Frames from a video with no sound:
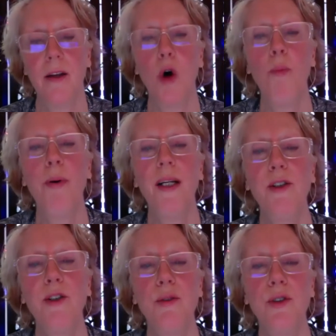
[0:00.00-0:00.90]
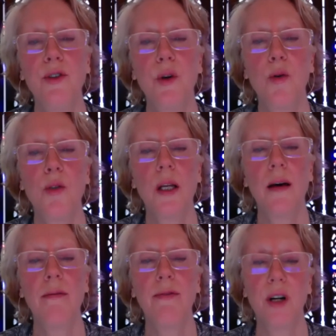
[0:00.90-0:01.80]
Opening to the soul's
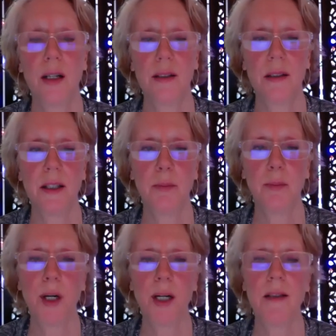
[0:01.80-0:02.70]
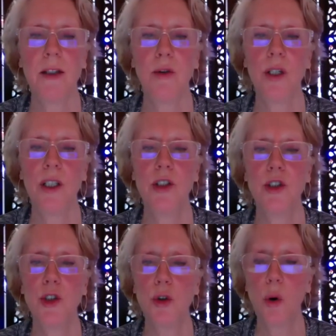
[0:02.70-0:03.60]
love for us that brings increased
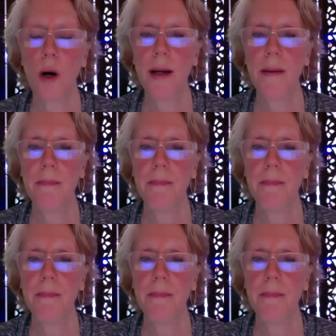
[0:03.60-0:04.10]
joy